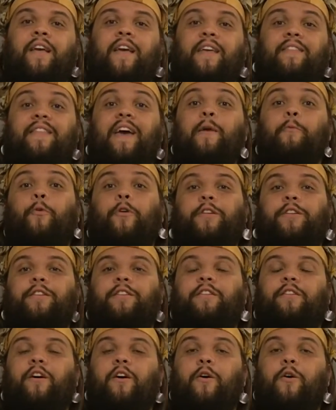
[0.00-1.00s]
and they wanted
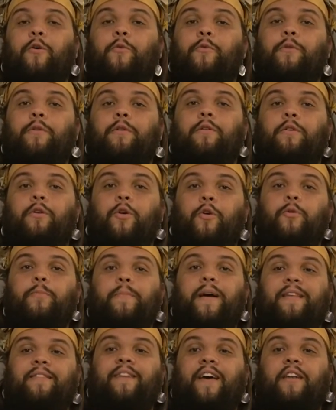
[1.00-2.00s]
to know who
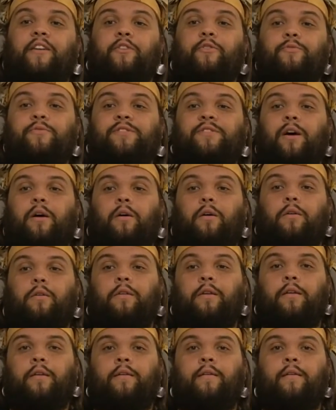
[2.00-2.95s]
made that new song.